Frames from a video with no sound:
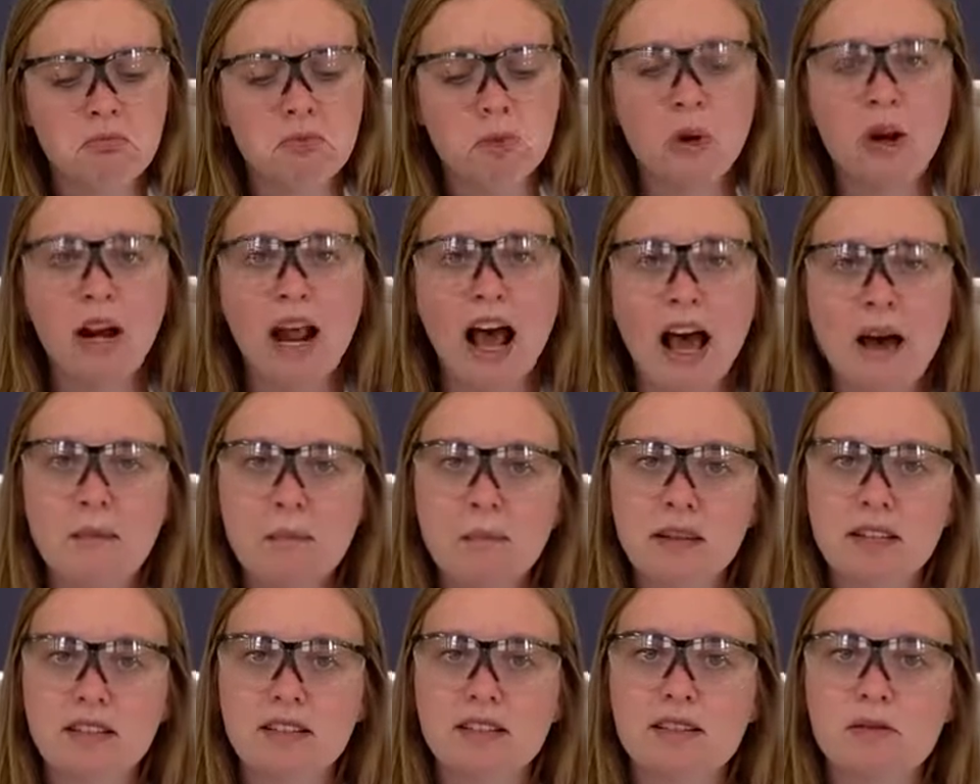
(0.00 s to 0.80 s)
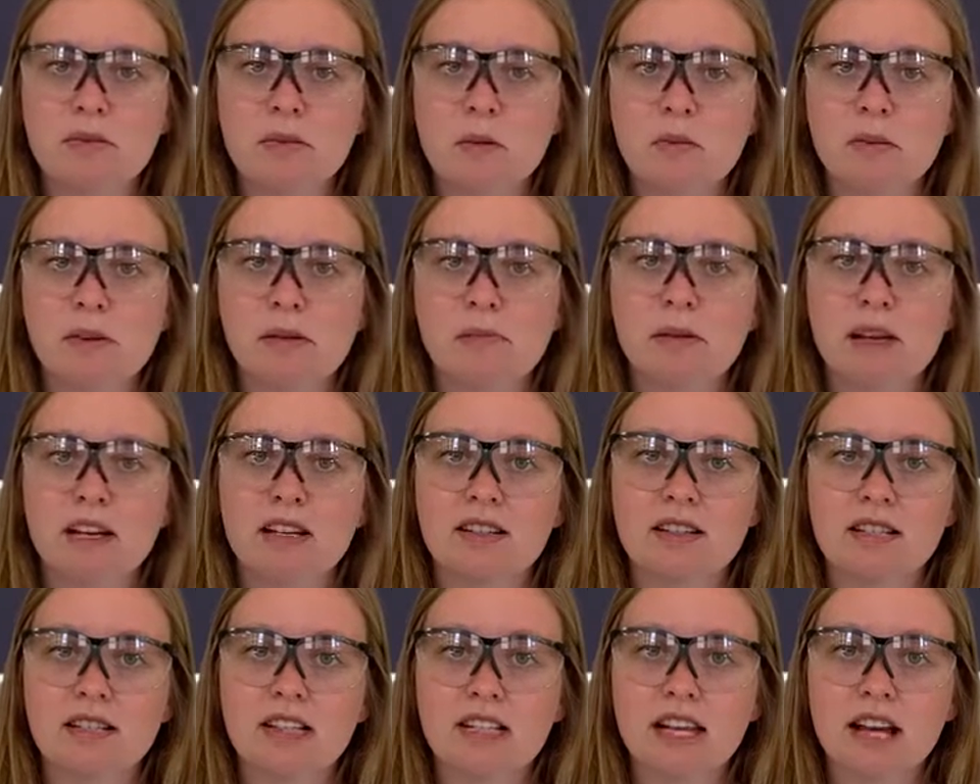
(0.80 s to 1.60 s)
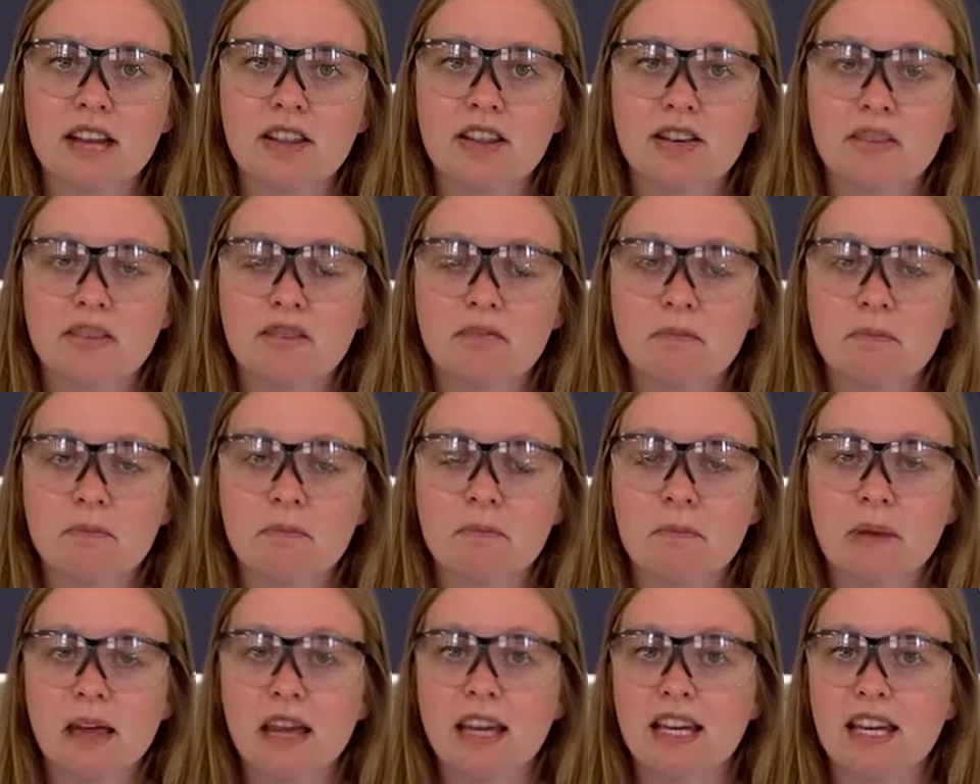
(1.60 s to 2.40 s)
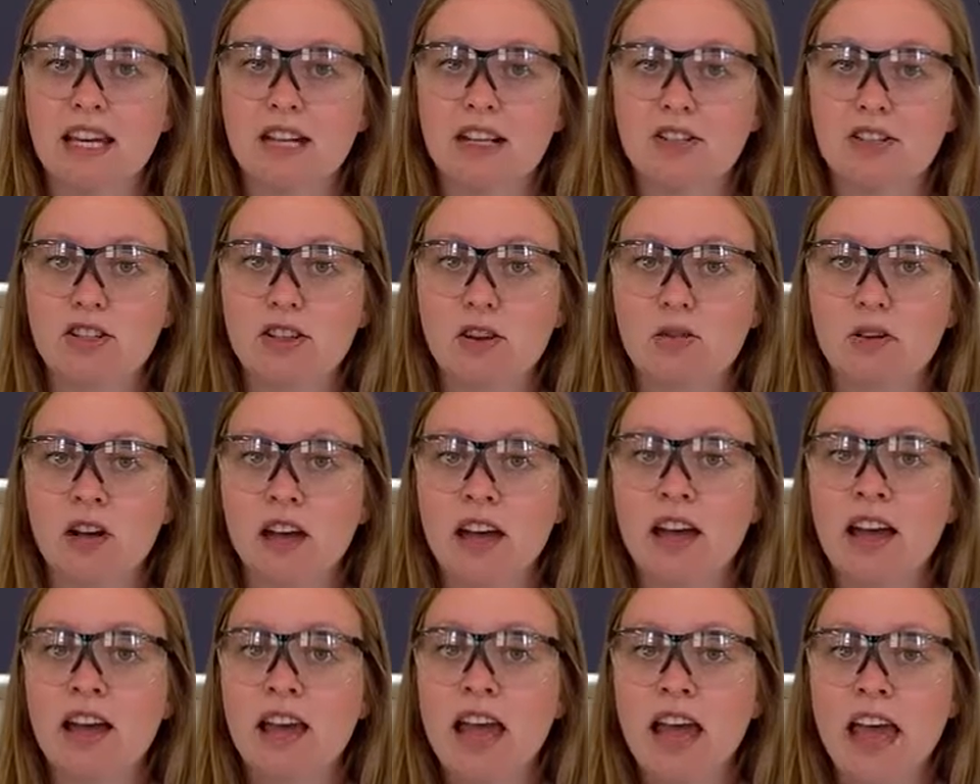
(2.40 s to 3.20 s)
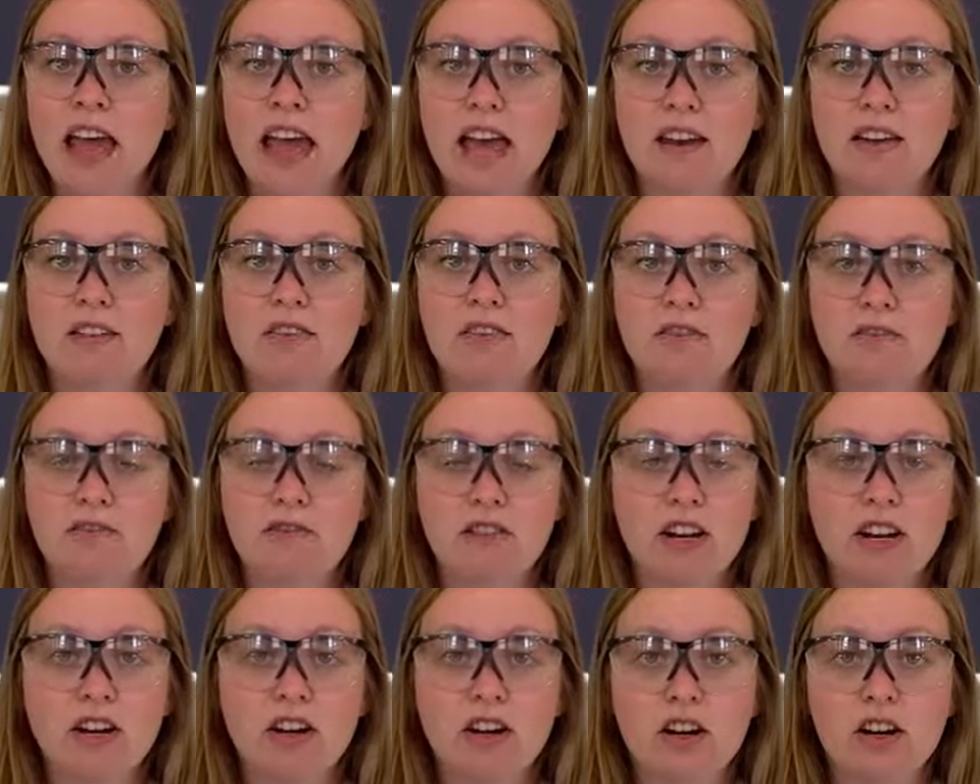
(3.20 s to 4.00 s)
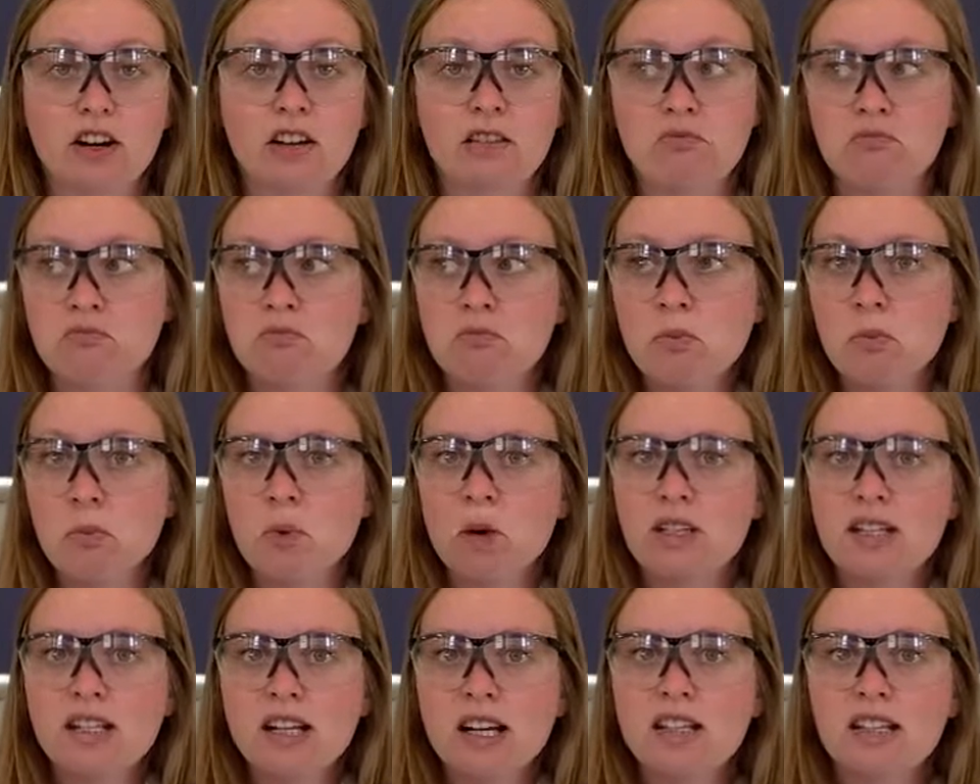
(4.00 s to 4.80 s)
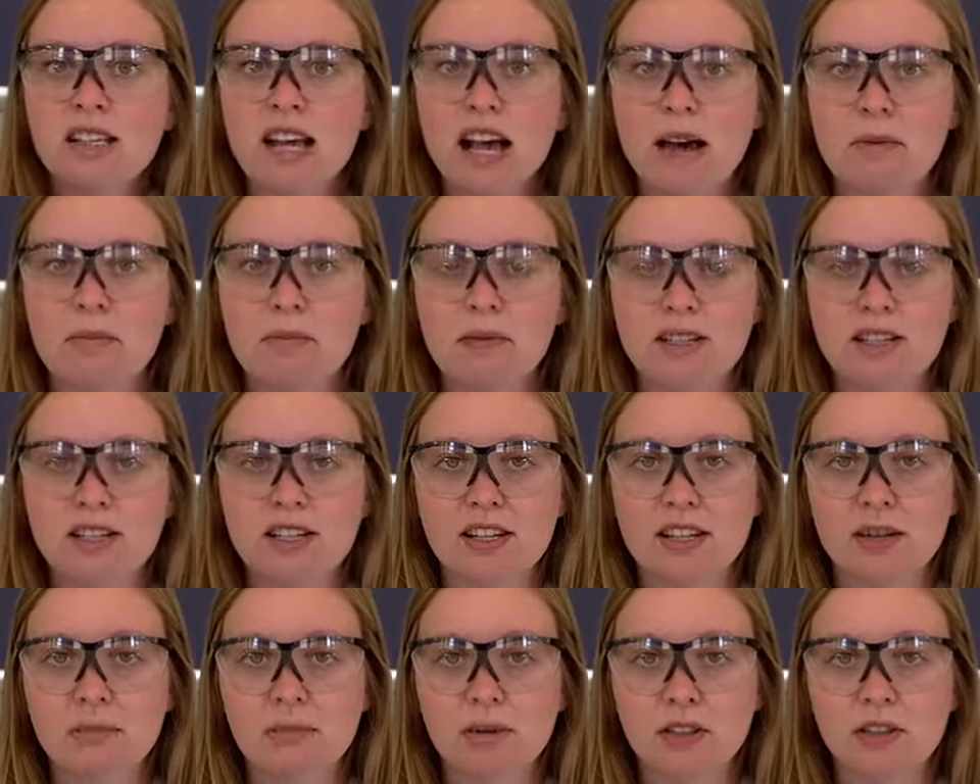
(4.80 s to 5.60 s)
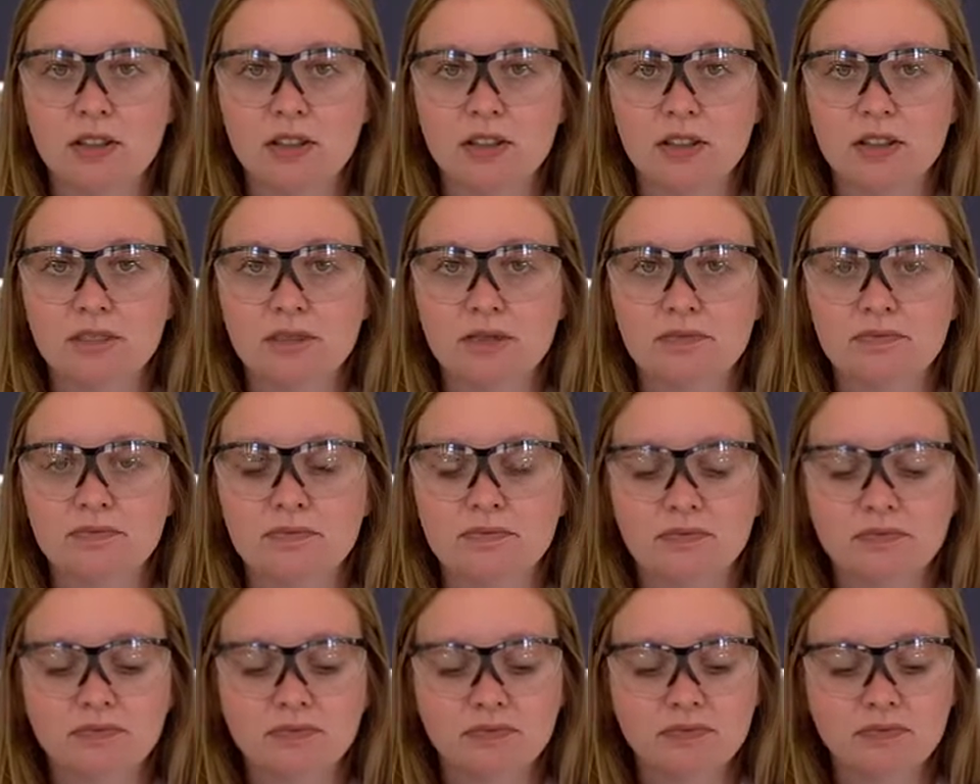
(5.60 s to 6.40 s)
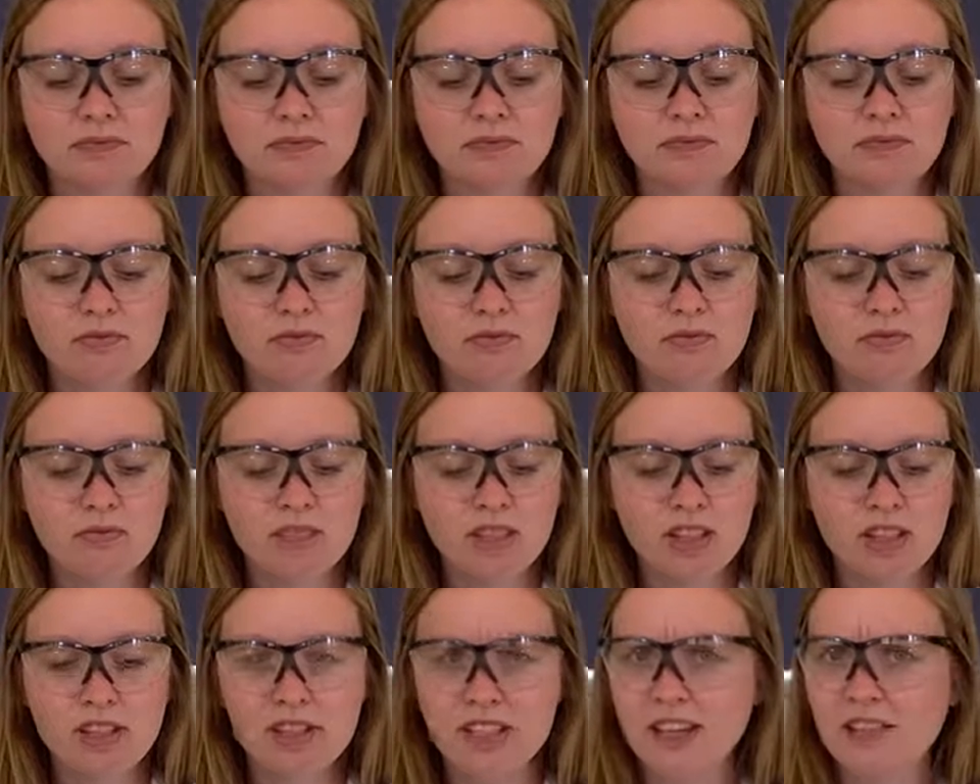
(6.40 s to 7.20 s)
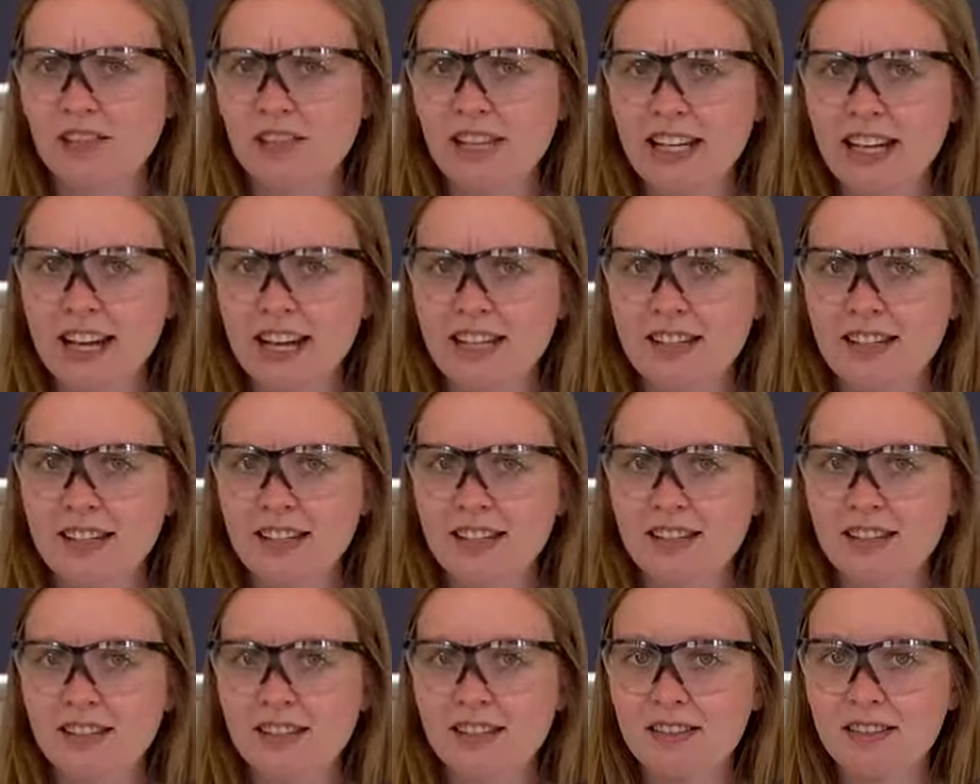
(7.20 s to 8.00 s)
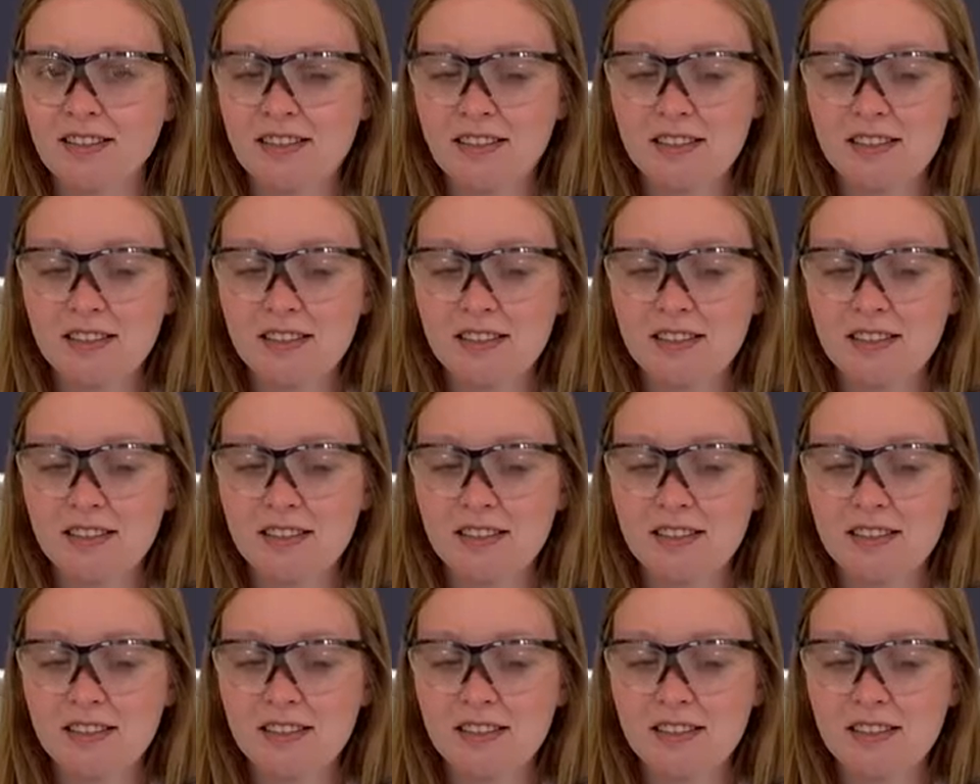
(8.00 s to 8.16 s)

what happens when we mix together baking soda and vinegar. What does happen to the balloon? Do you have any guesses?